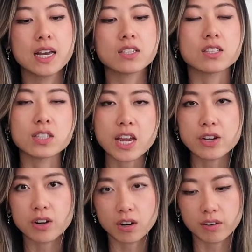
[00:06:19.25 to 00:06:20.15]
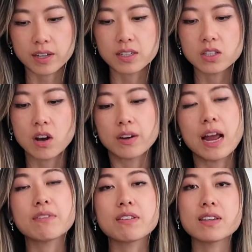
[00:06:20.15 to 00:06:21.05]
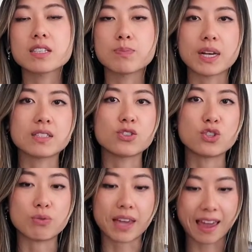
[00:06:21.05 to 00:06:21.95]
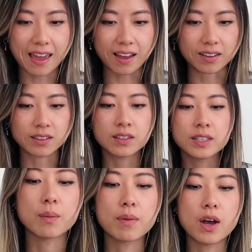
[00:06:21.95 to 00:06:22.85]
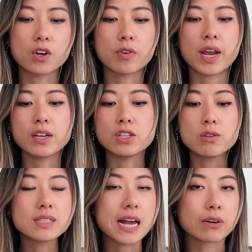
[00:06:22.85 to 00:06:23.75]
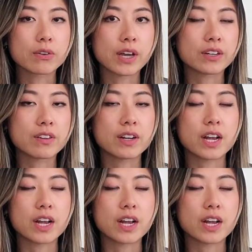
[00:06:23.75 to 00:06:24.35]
to stay current on everything as best as you can. A great news aggregator that I